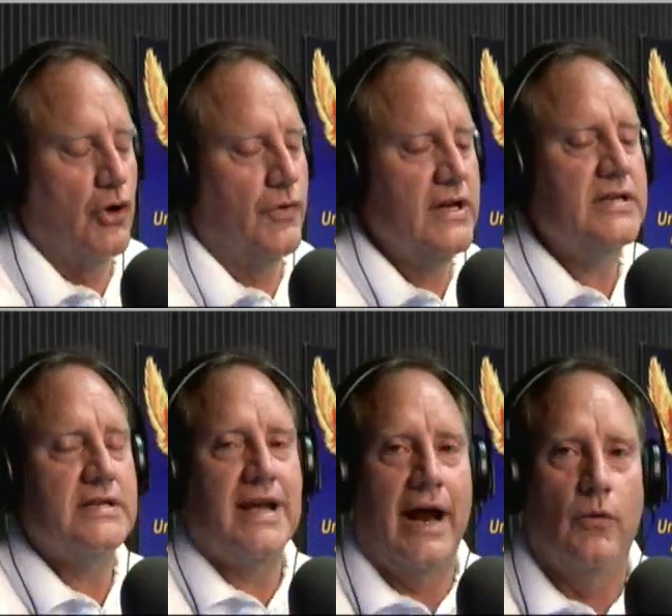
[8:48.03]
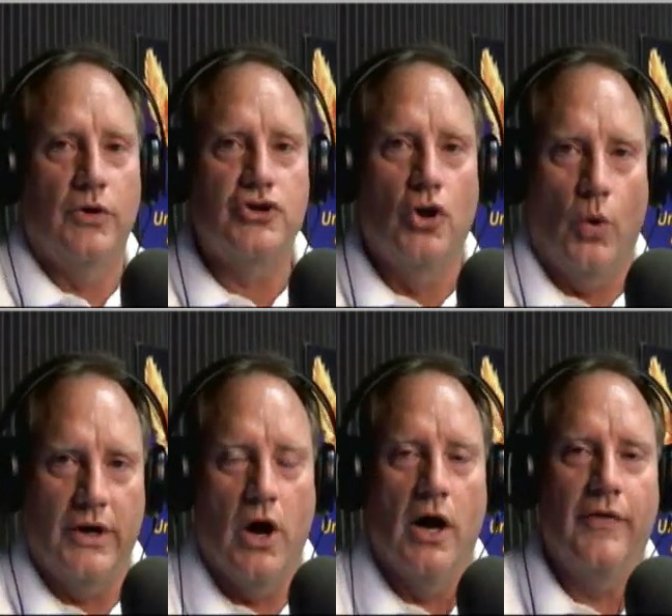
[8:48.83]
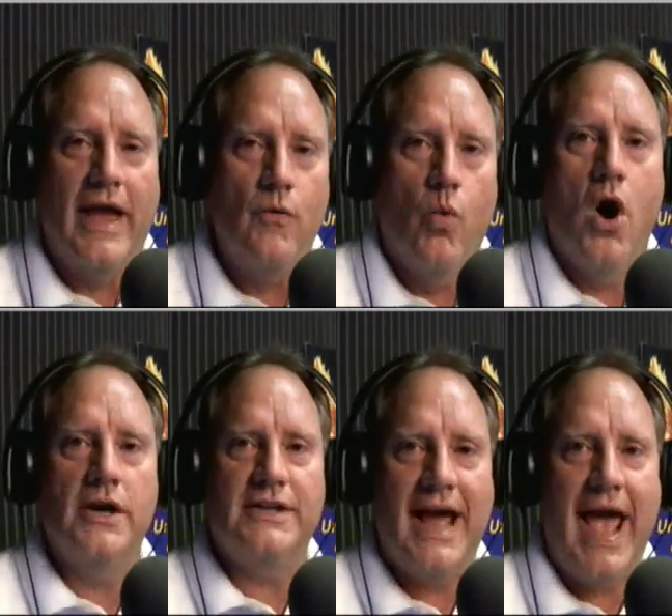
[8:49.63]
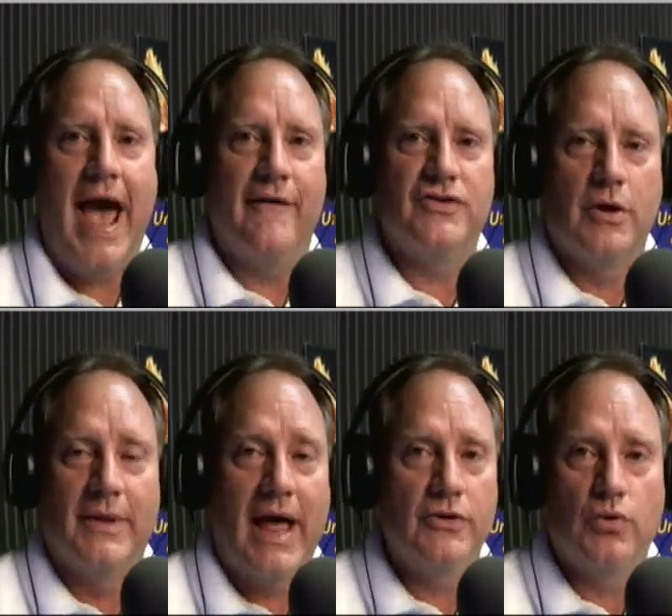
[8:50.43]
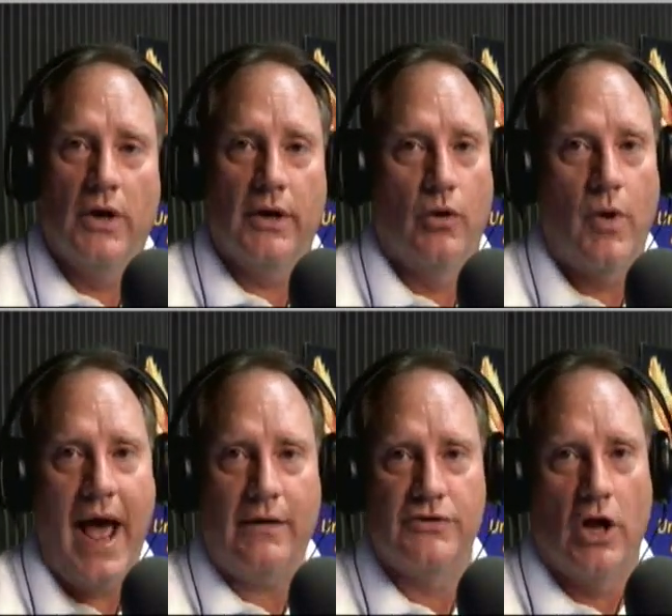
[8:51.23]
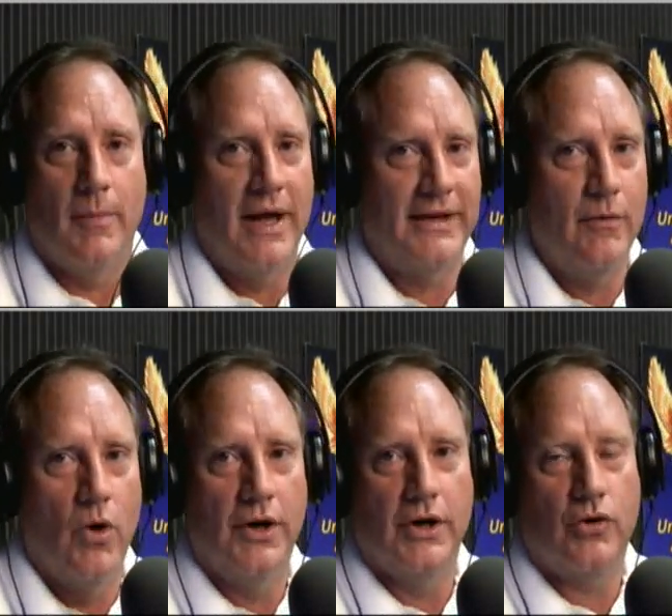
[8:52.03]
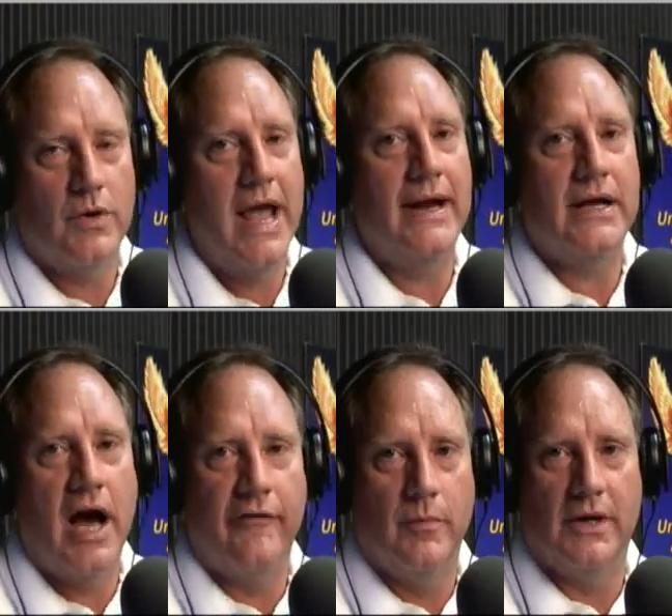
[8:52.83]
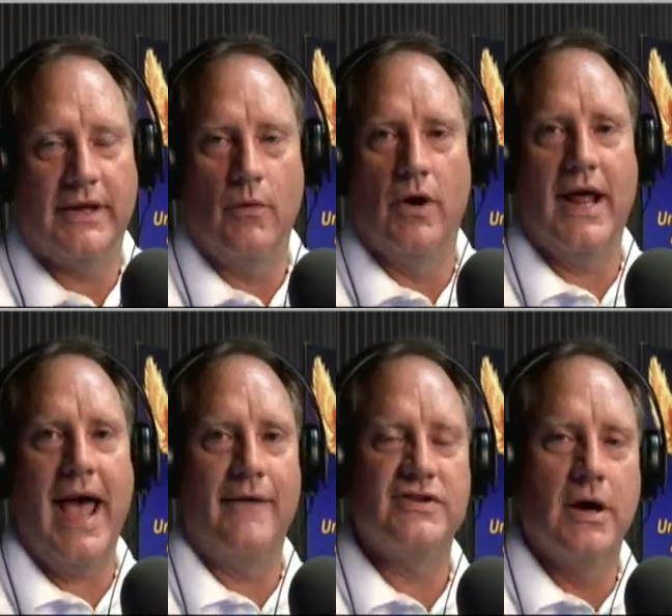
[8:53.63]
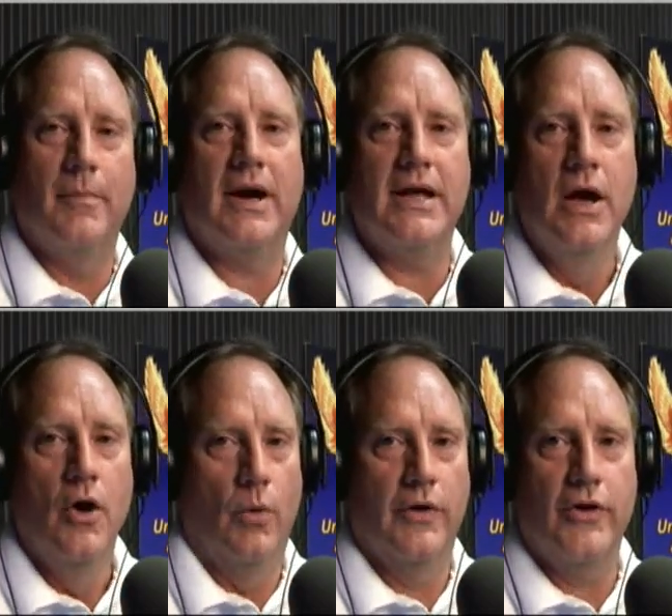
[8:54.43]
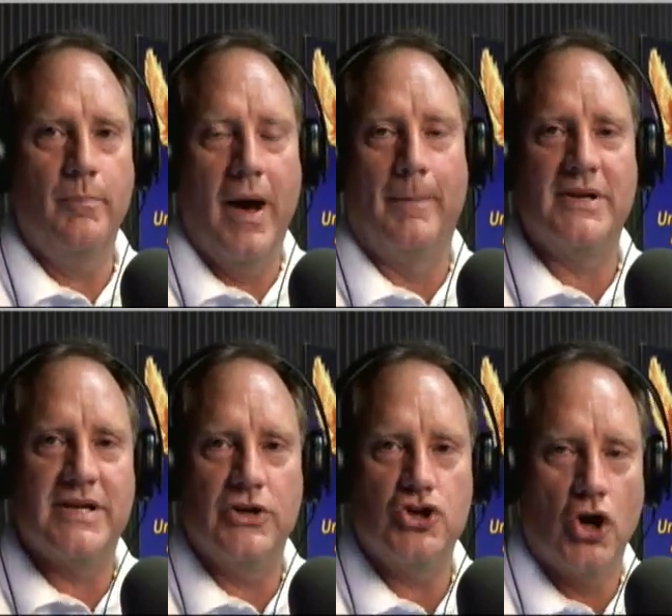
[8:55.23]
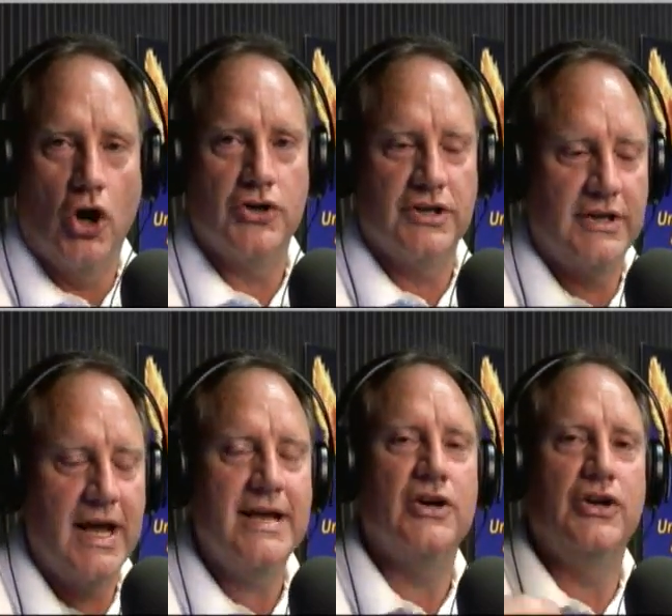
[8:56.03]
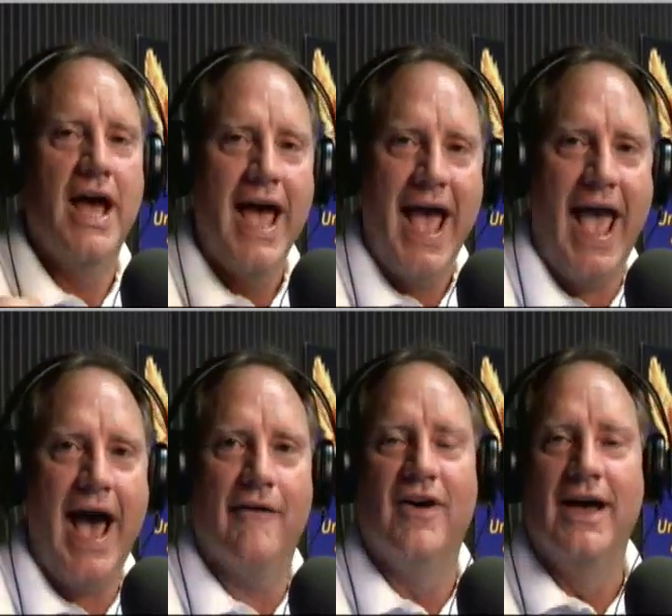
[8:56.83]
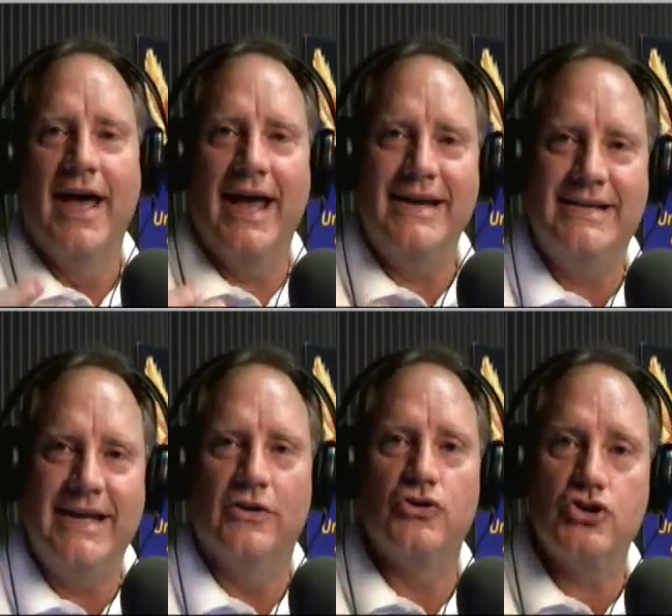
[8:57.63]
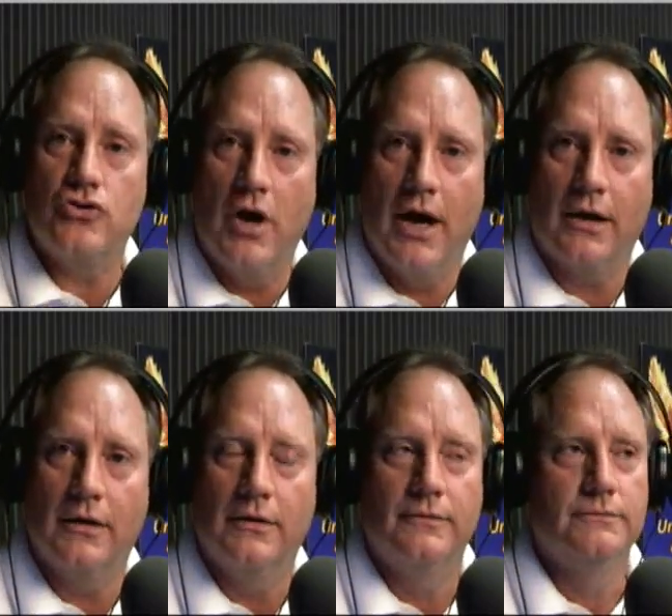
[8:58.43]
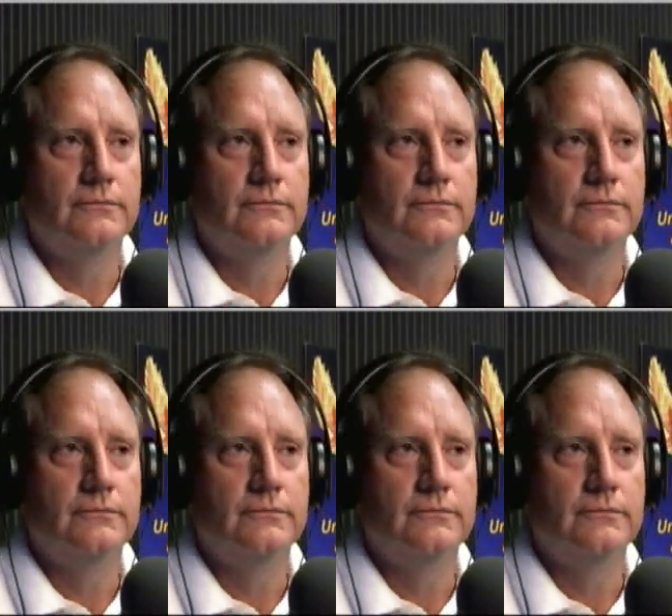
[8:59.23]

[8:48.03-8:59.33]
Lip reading: So this is kind of what's going on. They want to have someone. That was what Iraq was all about. They wanted to create a government. They wanted to have somebody, one of their puppets in charge, that they could have a deal struck.